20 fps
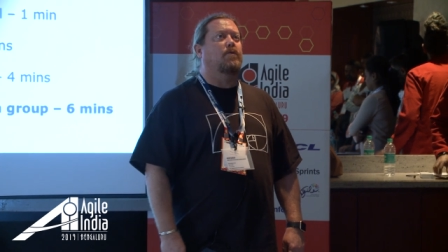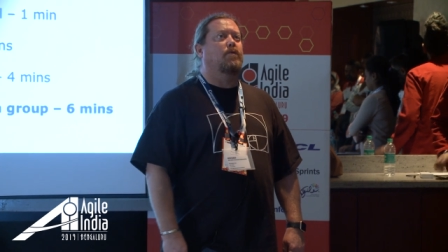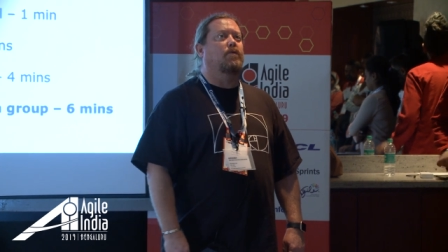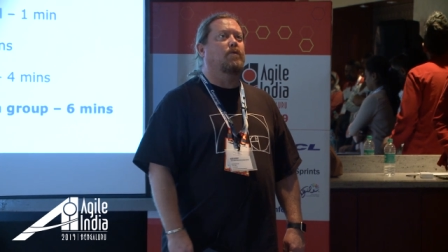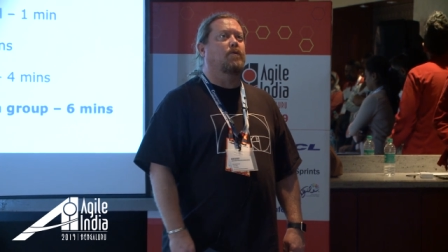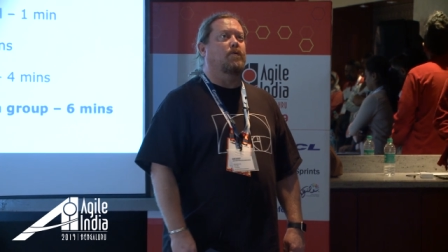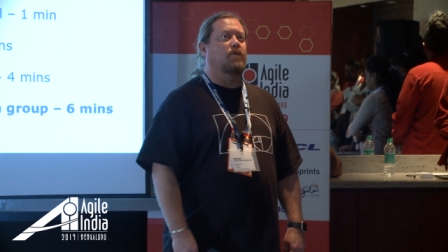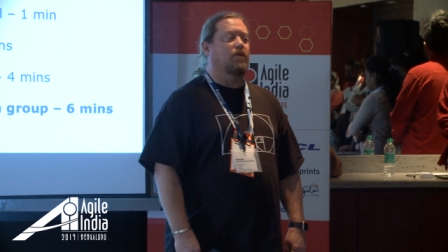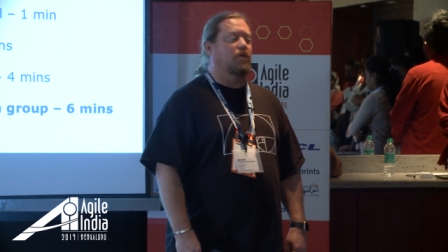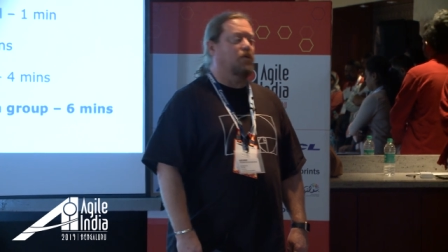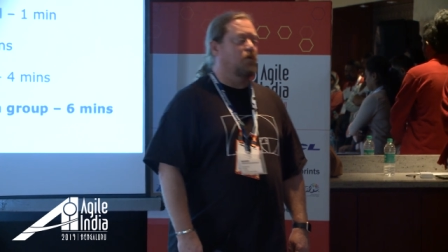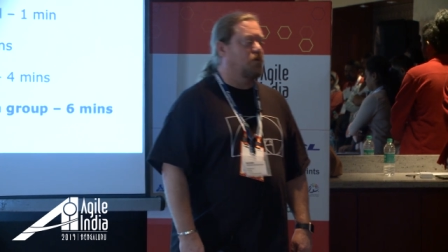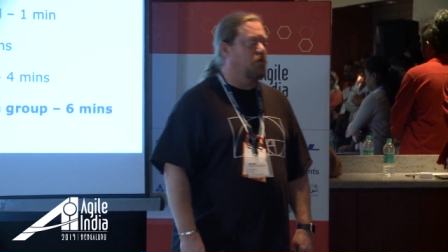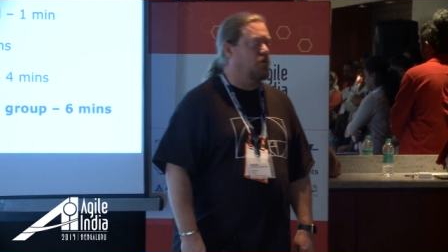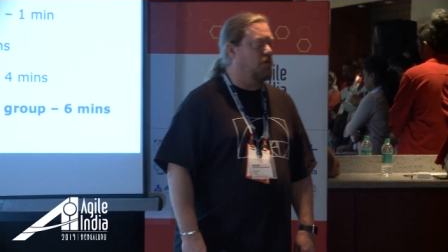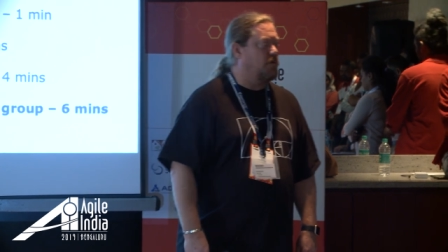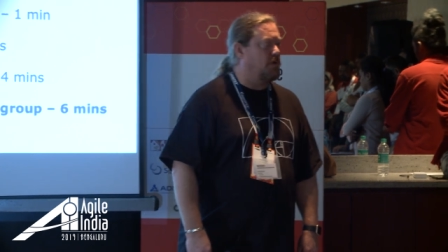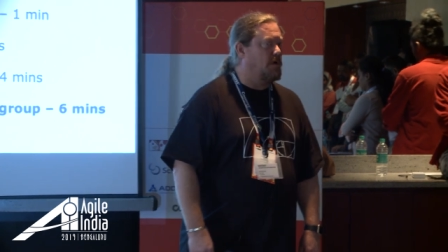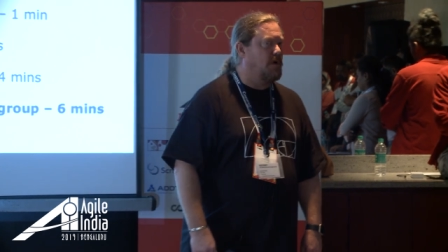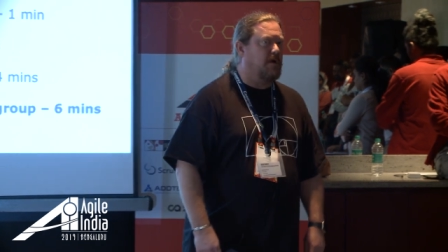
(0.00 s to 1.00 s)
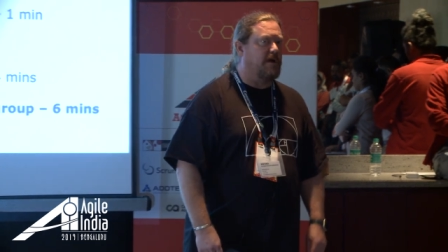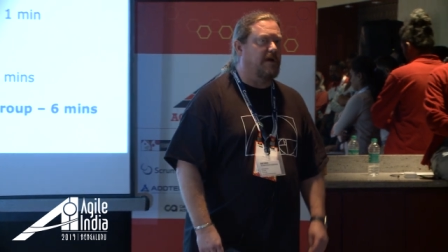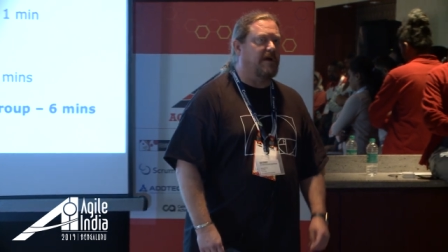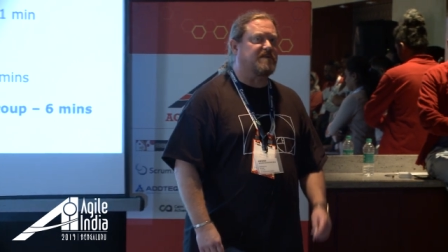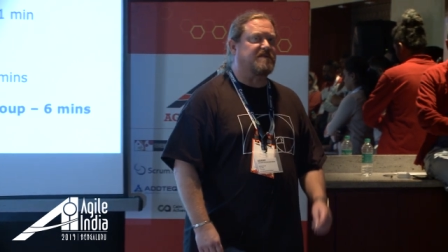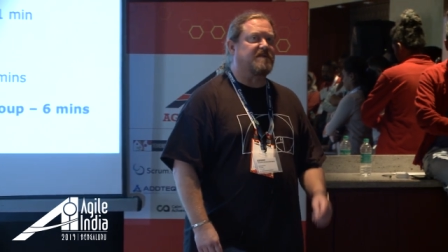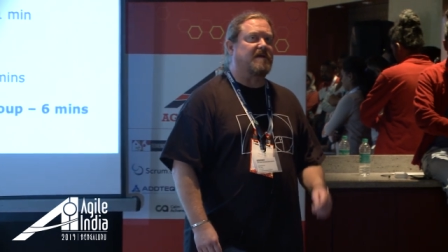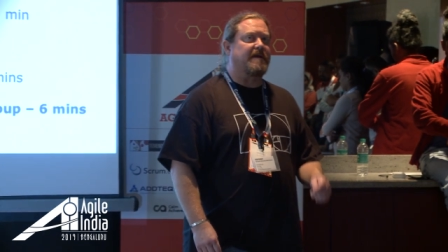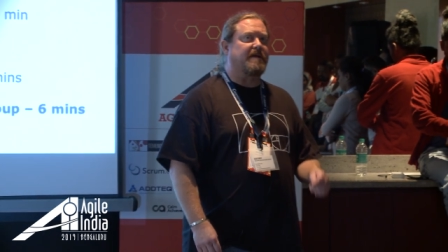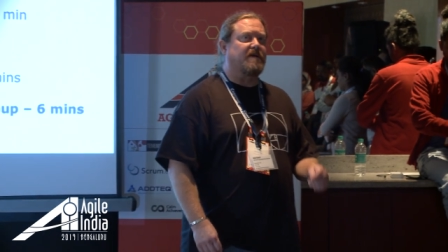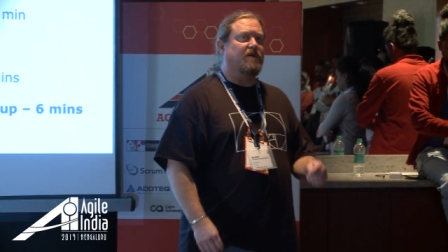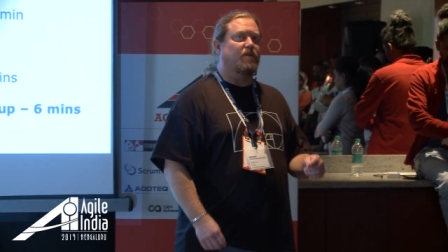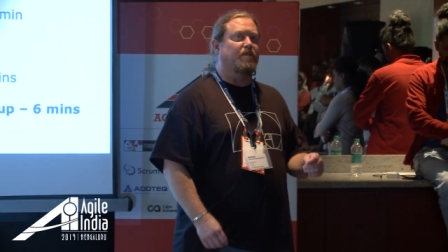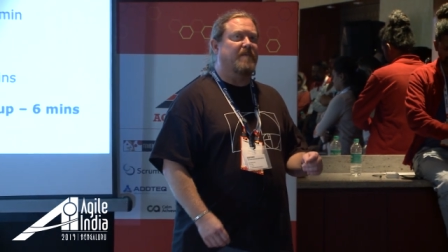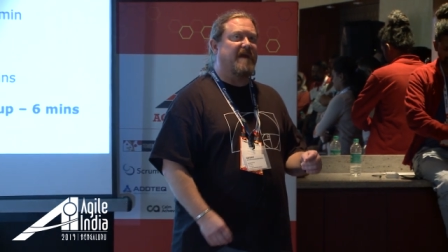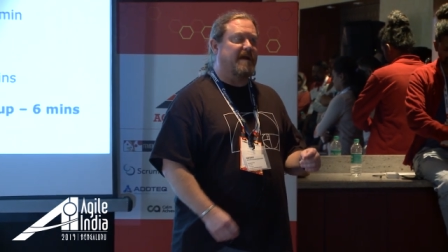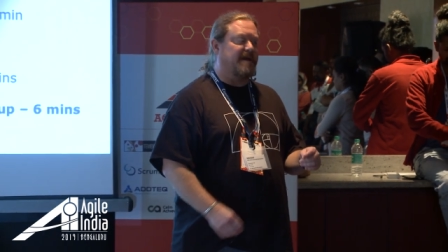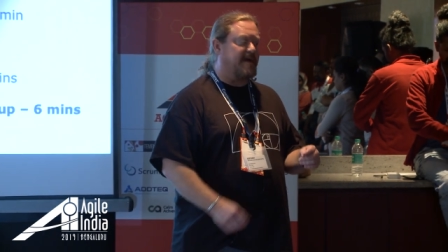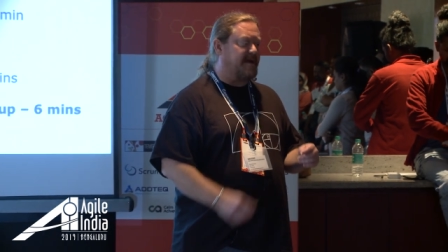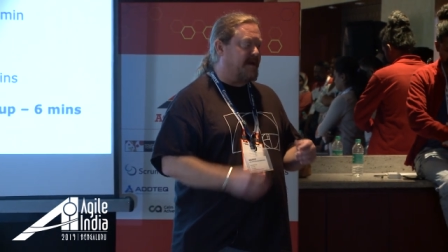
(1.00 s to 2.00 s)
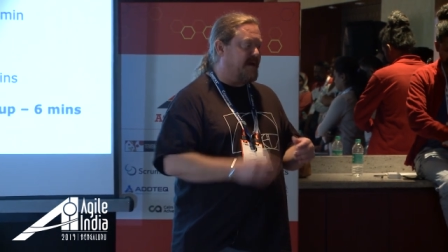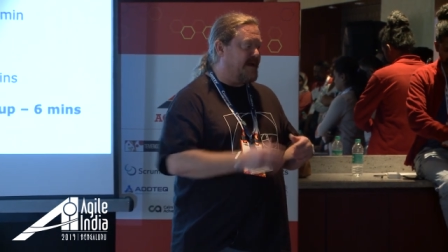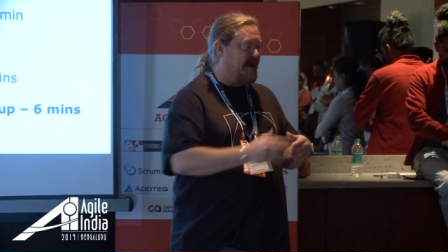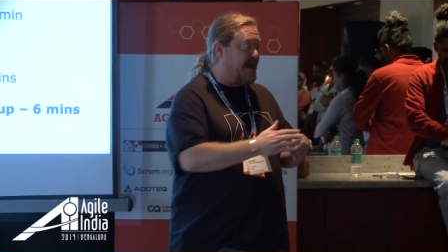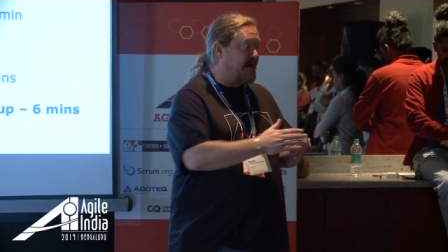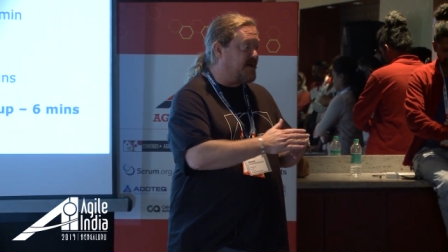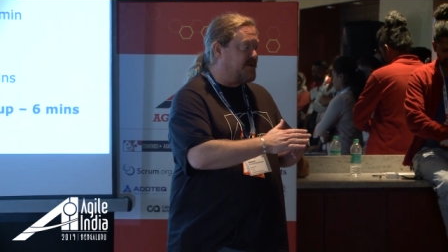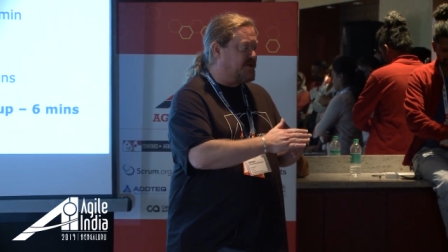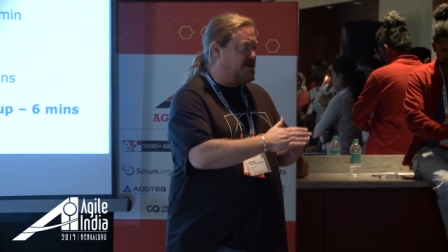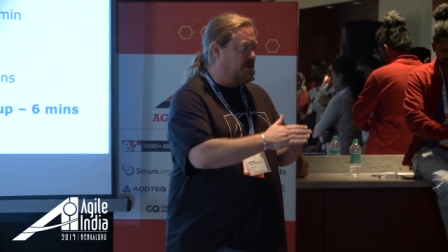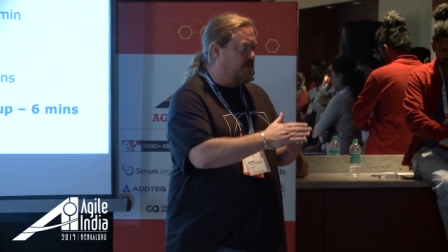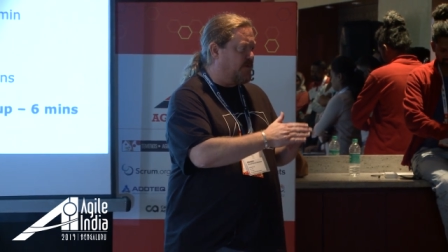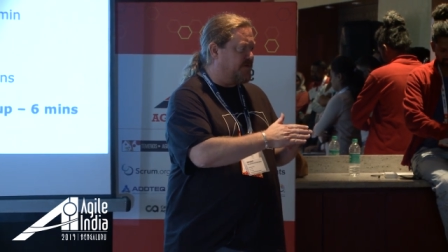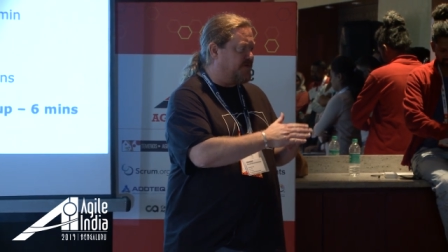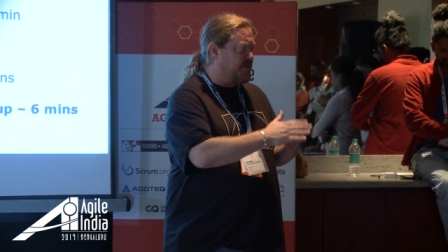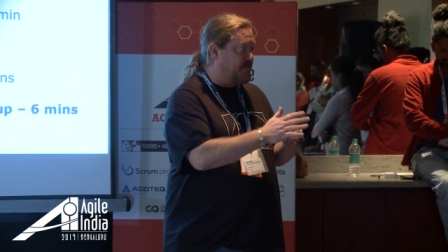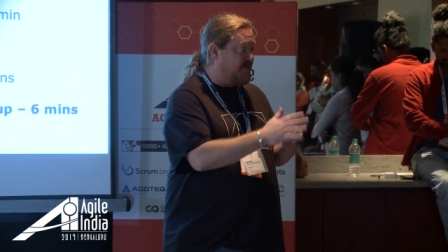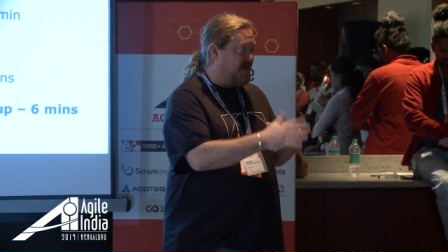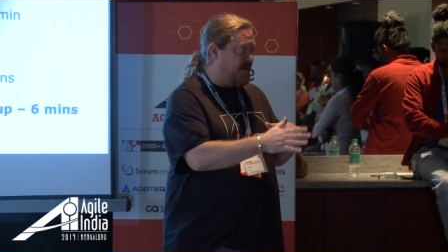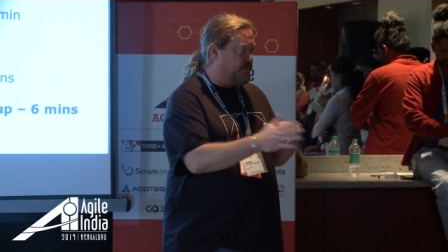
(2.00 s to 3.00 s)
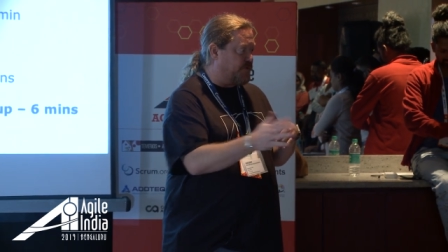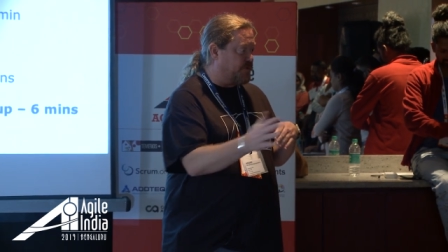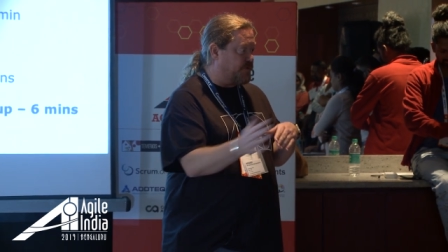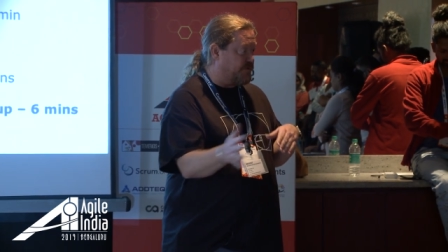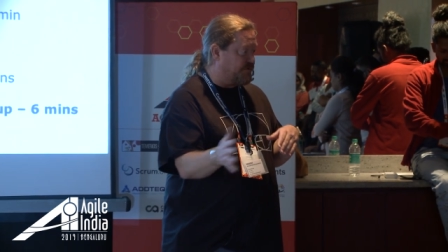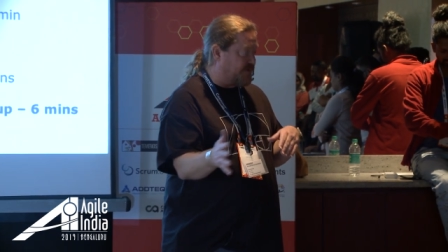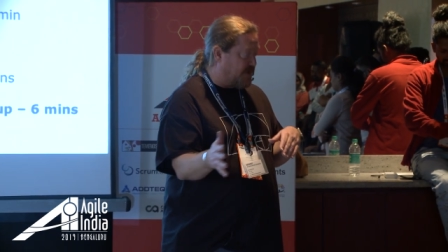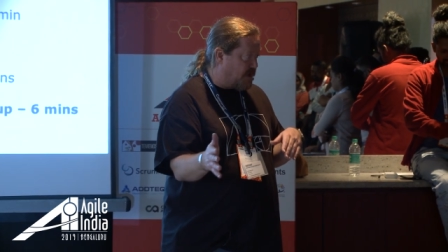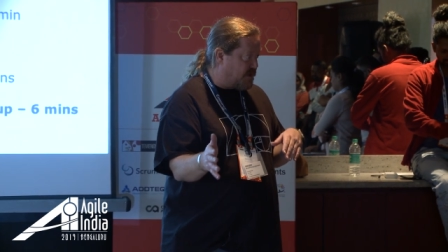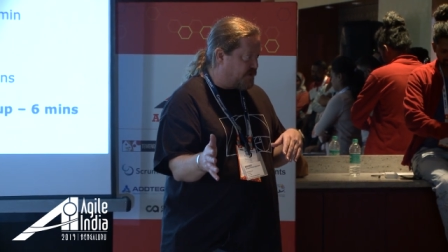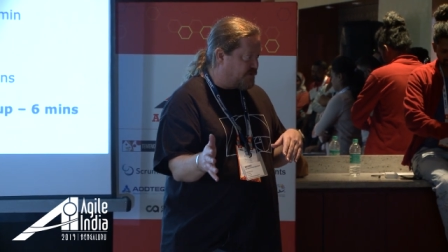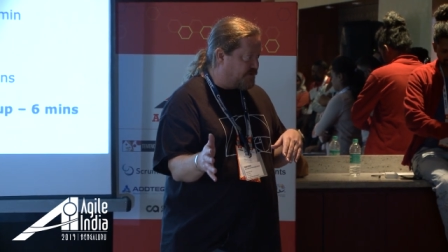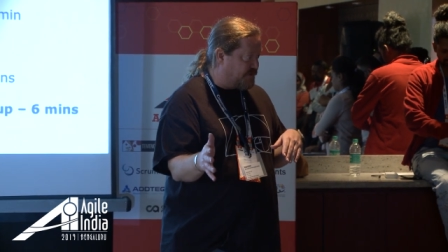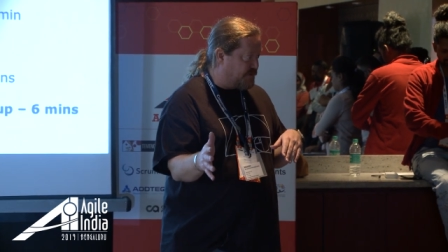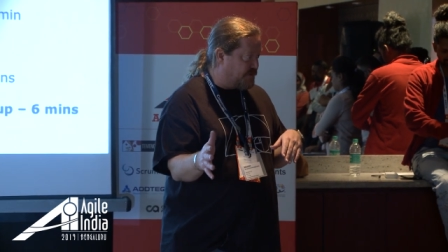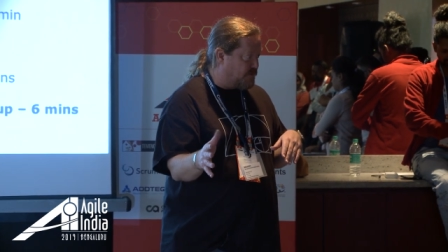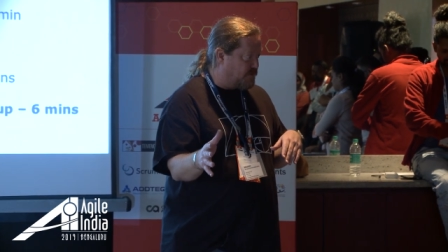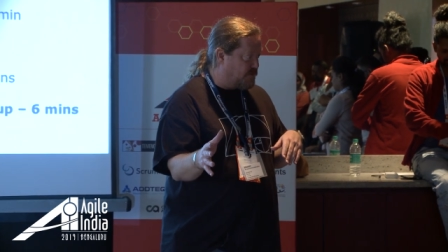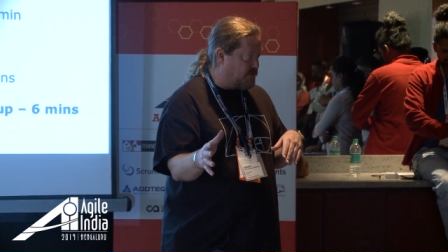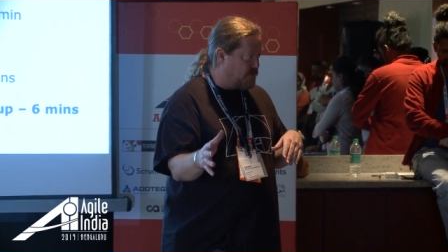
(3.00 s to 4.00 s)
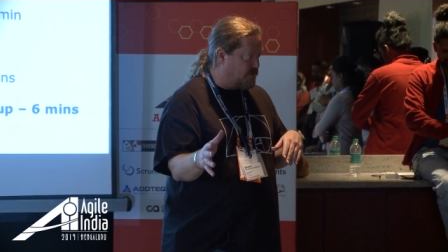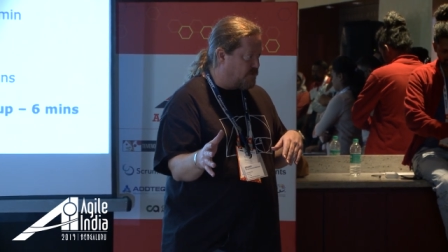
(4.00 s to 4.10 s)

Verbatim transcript: Ooh, it's like you made a connection with the people you talk to.